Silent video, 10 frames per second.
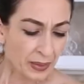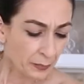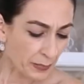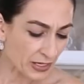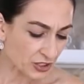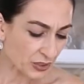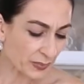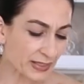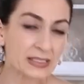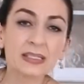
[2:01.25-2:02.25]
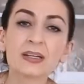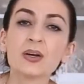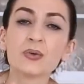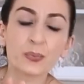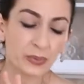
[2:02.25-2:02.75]
Measurements
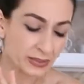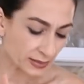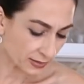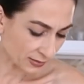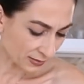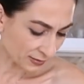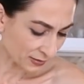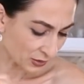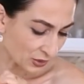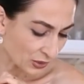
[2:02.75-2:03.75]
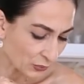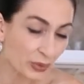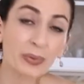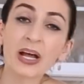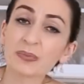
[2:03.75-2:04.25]
will
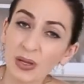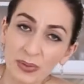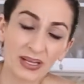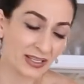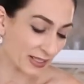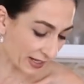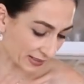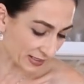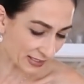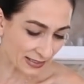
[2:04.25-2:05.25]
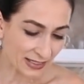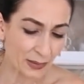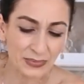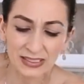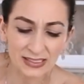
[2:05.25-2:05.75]
be on my blog at
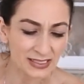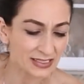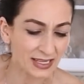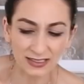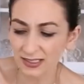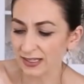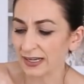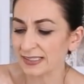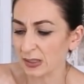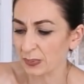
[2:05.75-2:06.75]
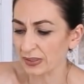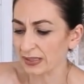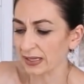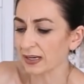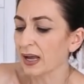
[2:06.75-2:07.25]
heghineh.com. This is not a recipe
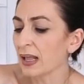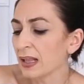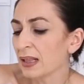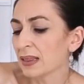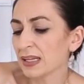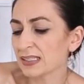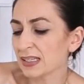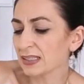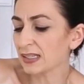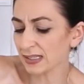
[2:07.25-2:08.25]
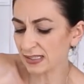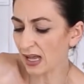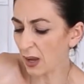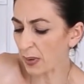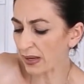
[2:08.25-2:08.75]
thing. Let's say this
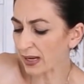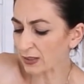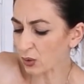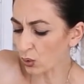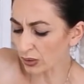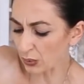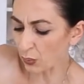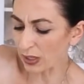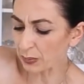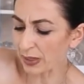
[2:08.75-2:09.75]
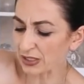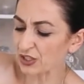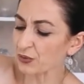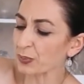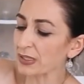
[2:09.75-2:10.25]
time I got only 1 bunch
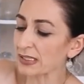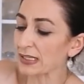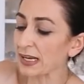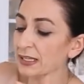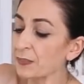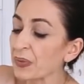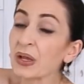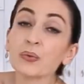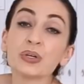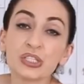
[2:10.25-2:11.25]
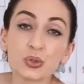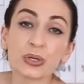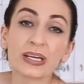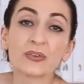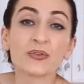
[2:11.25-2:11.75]
of purslane, which you
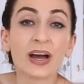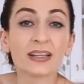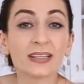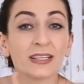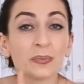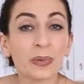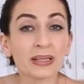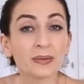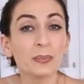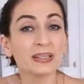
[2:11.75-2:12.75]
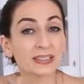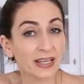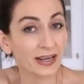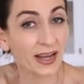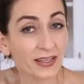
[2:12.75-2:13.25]
can find in many
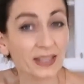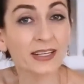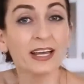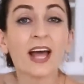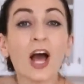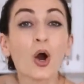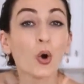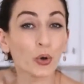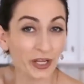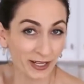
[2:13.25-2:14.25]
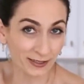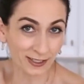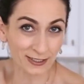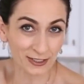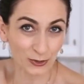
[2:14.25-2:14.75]
Mediterranean and
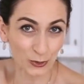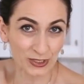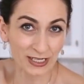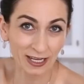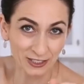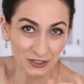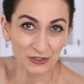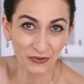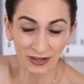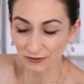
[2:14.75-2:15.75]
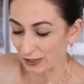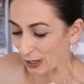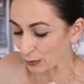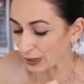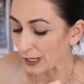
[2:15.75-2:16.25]
Oriental stores. I just found
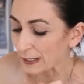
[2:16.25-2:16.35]
out.